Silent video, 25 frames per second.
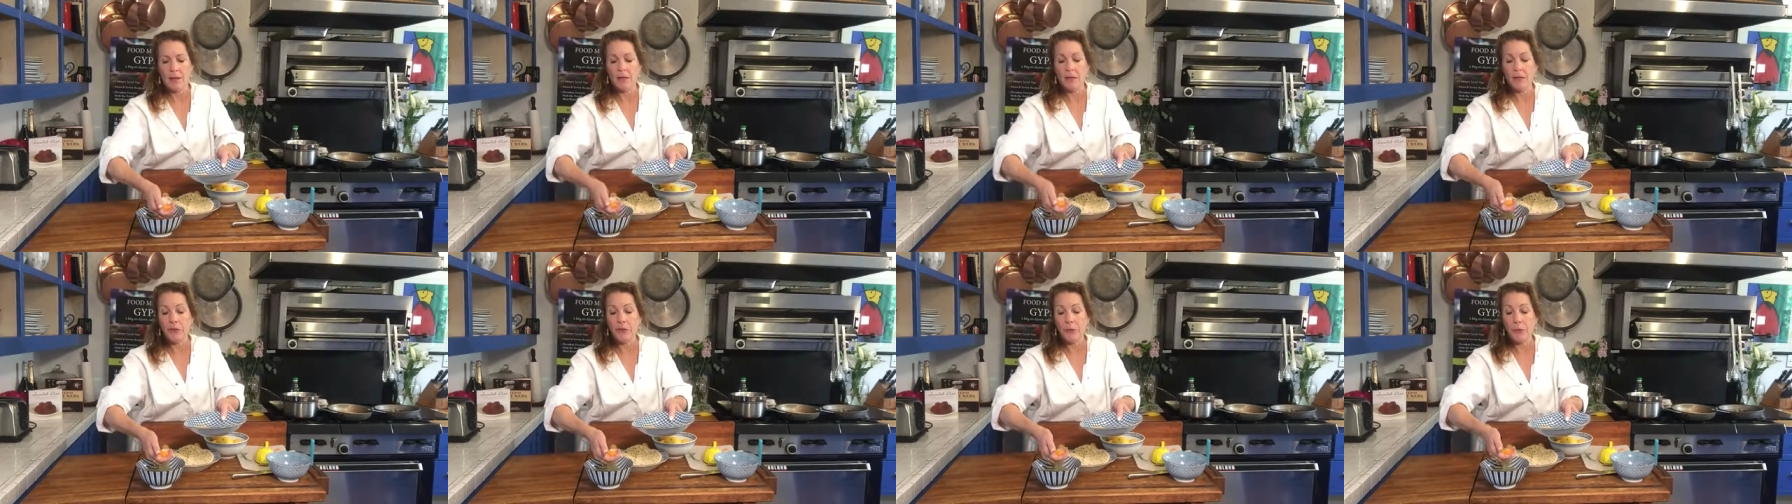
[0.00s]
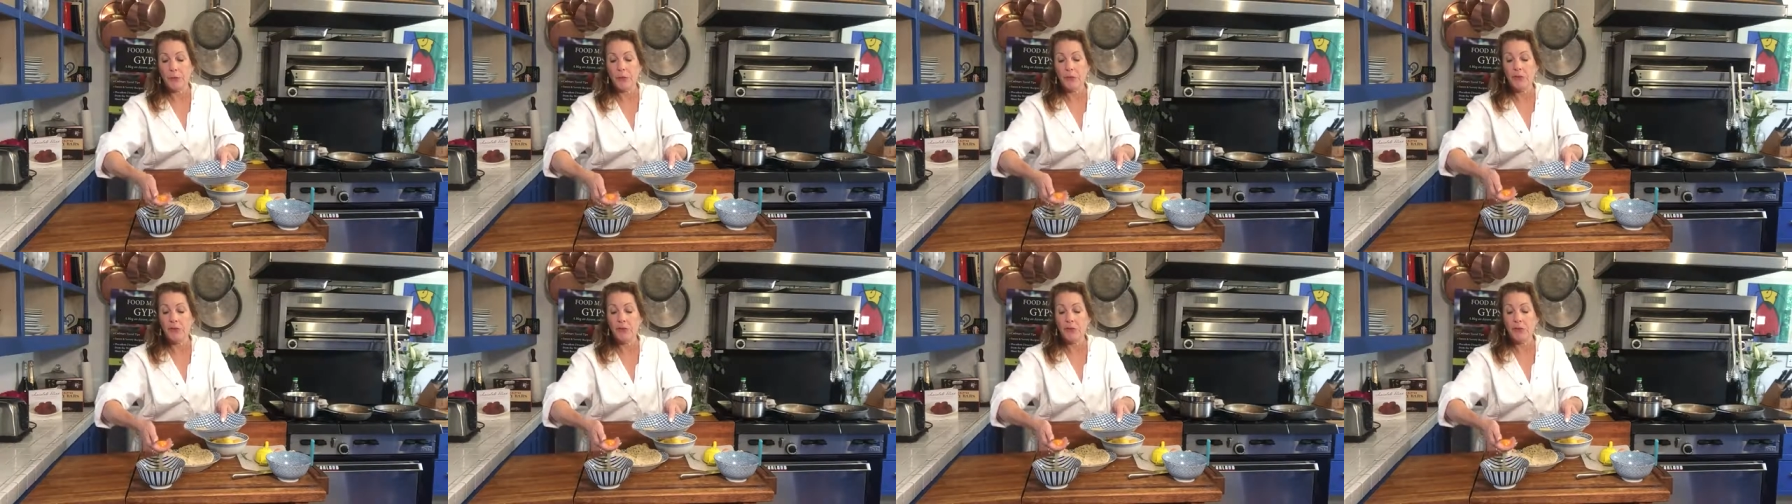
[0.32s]
This
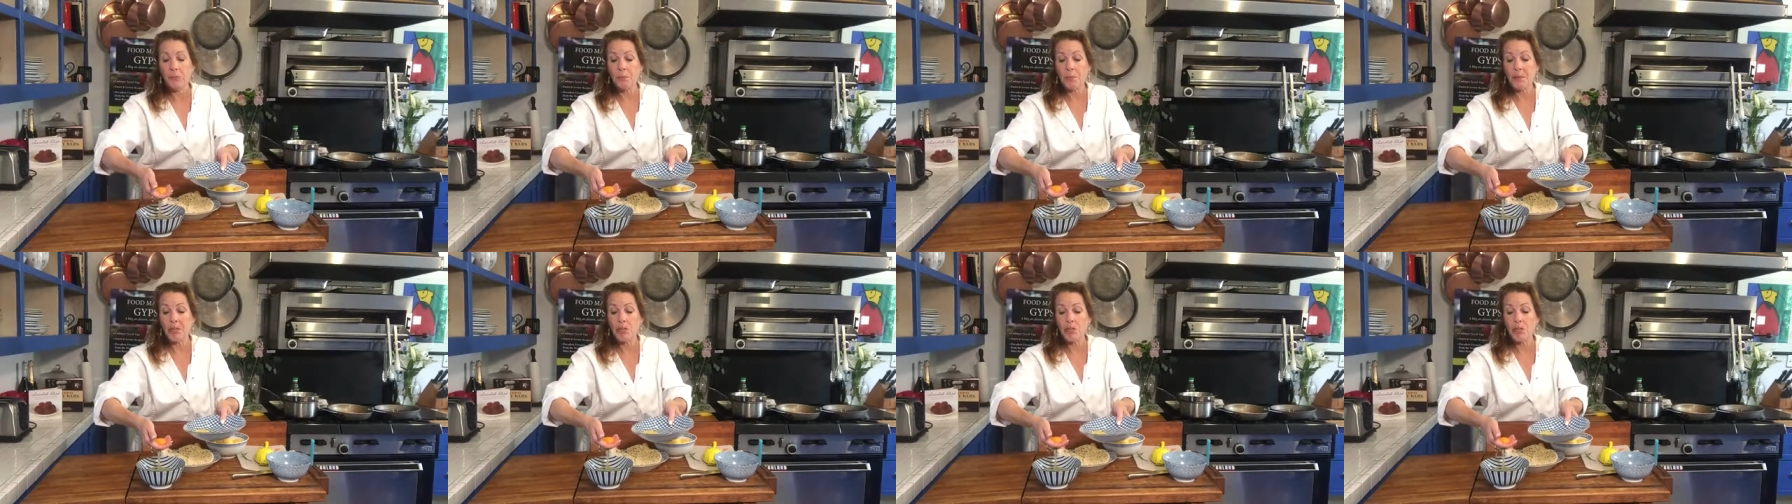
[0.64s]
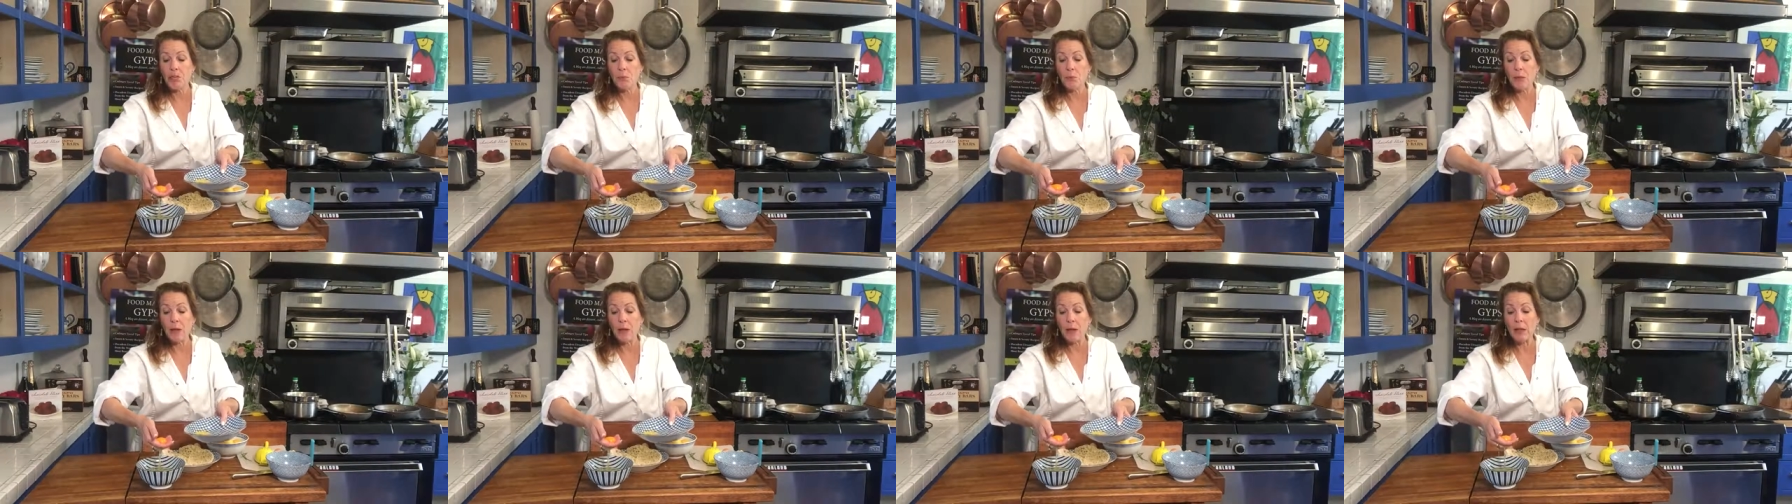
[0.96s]
works
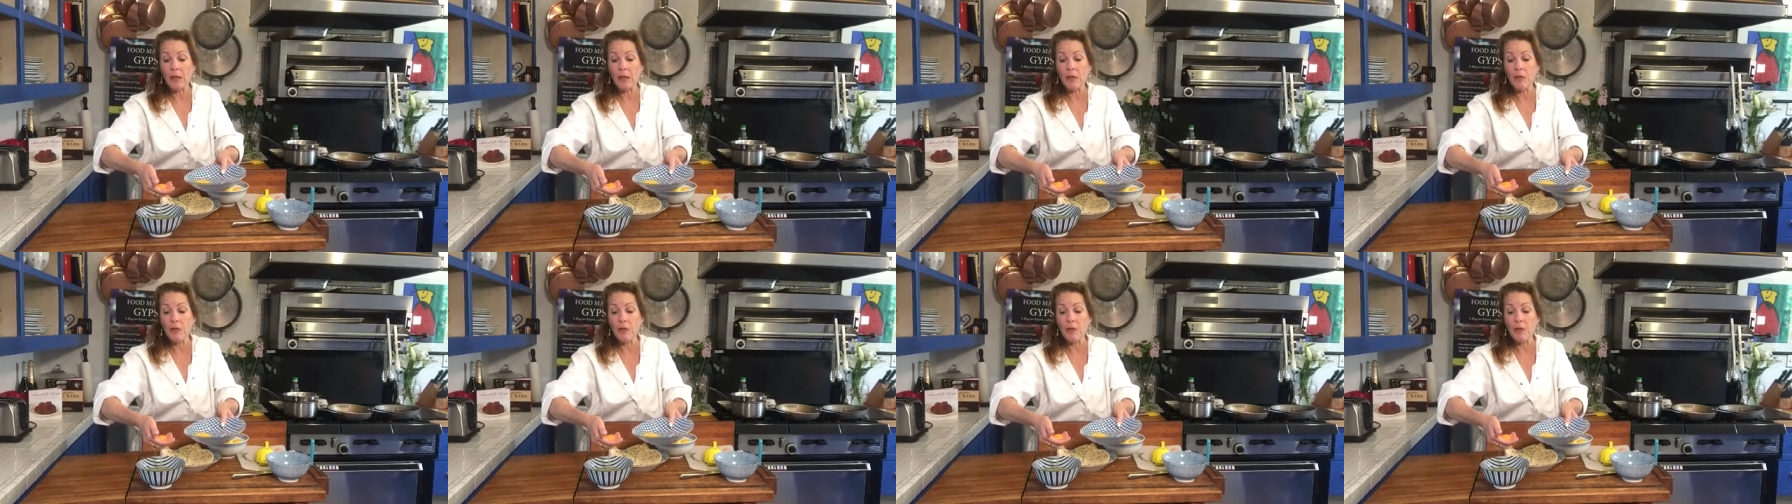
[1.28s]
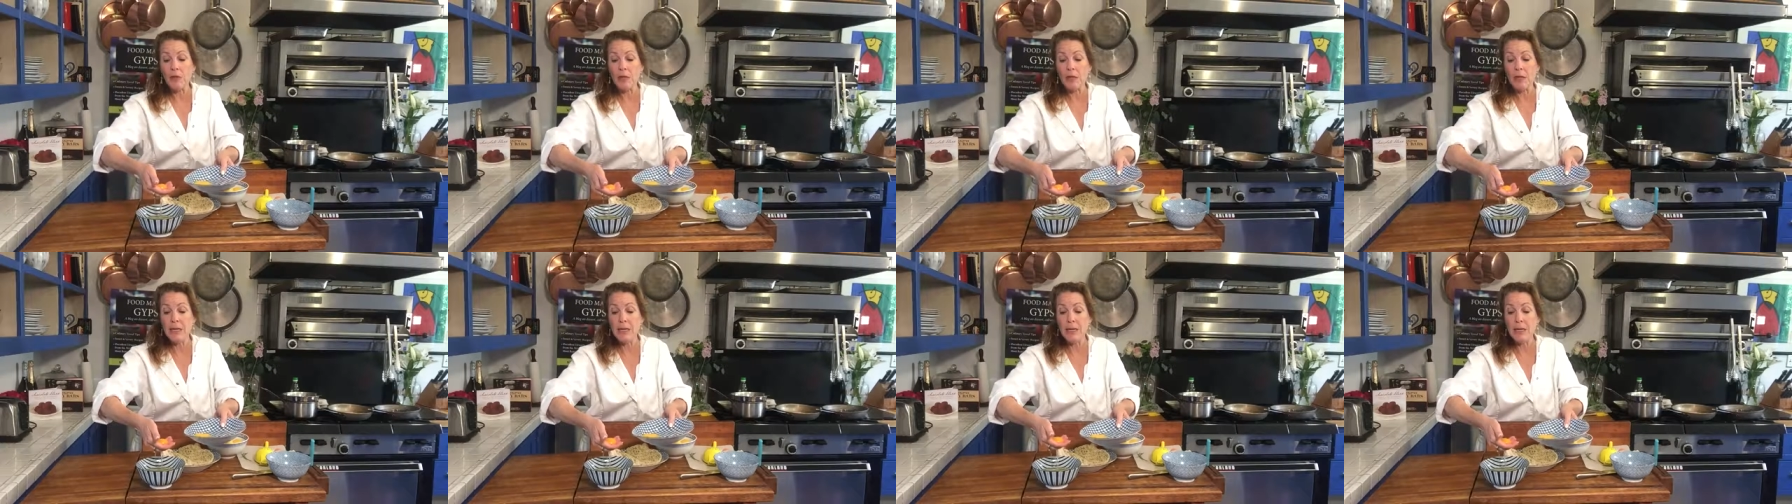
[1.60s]
especially well if
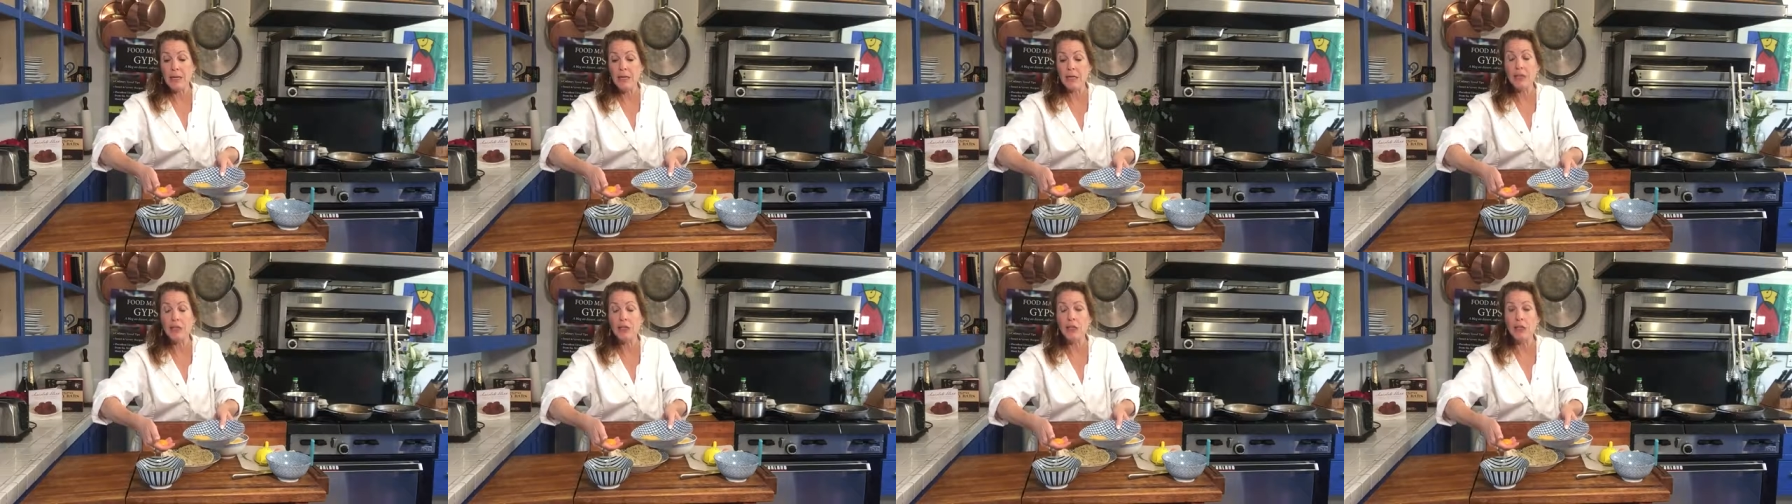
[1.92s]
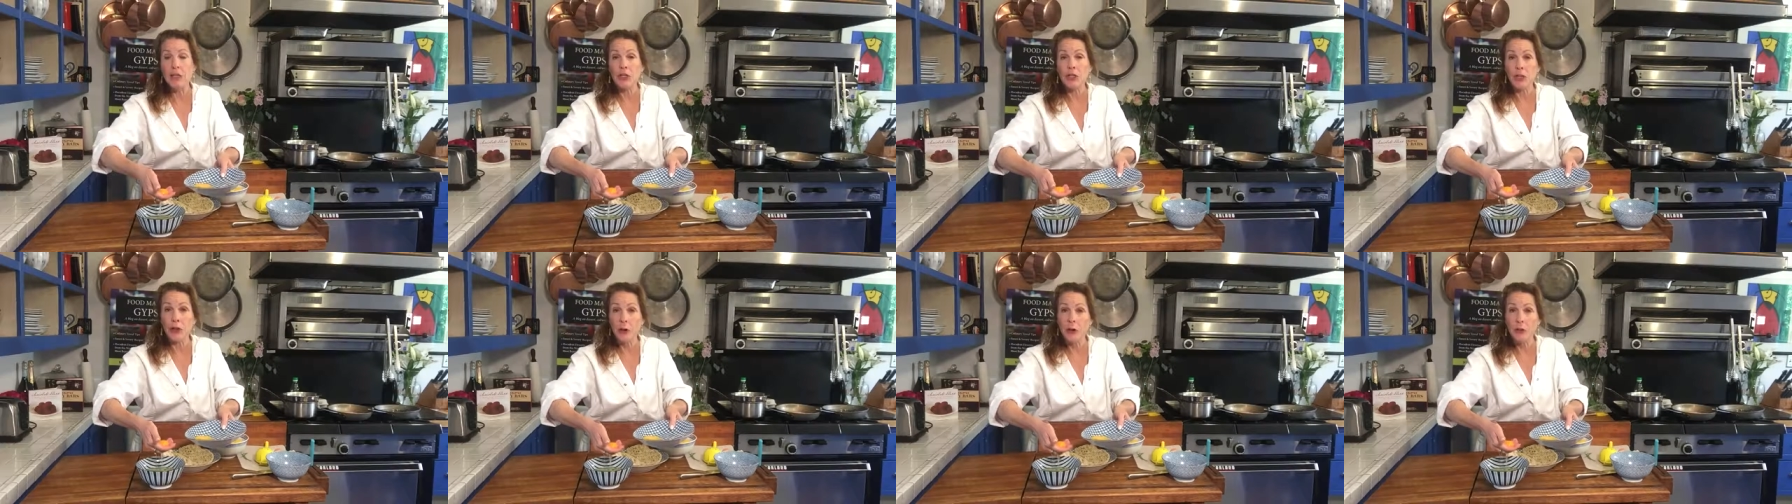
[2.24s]
you need
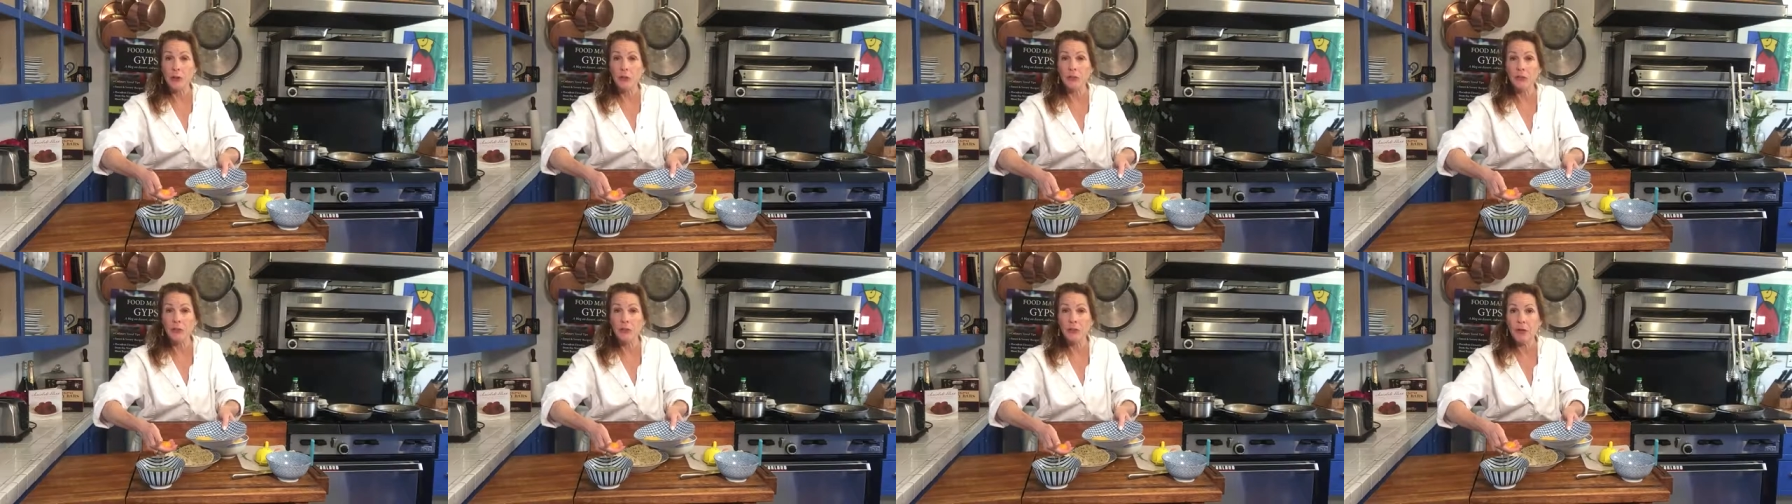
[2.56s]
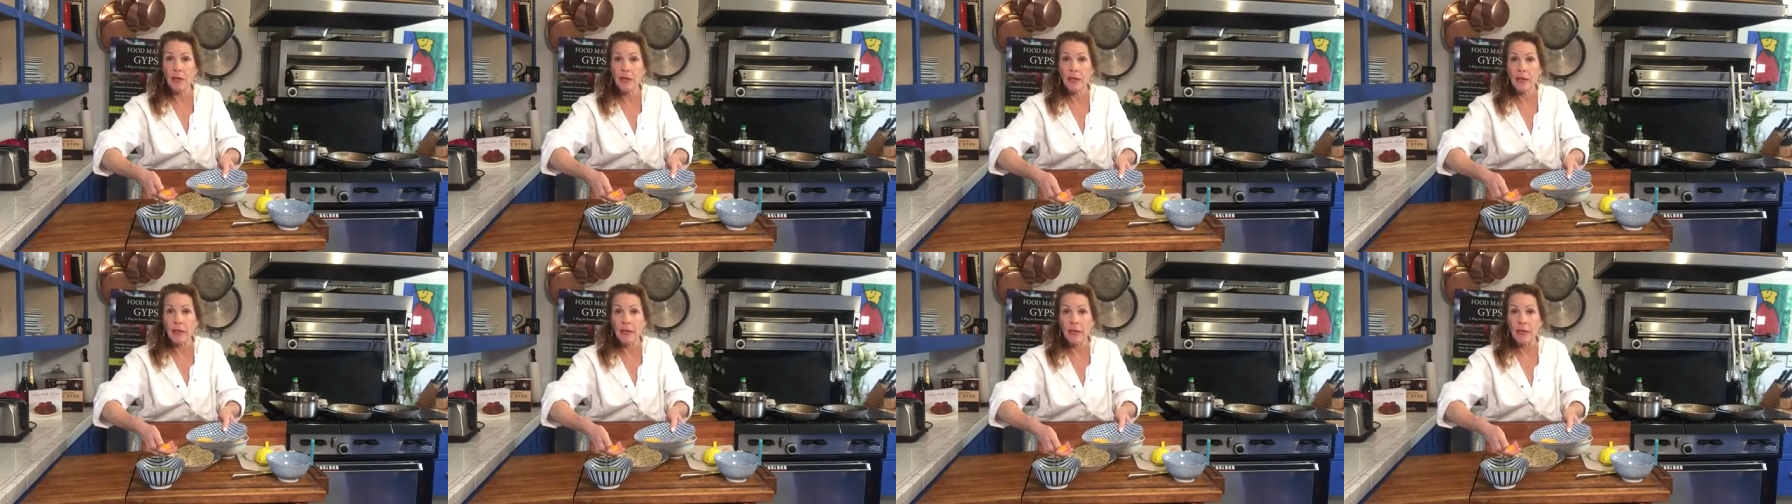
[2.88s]
the yolks,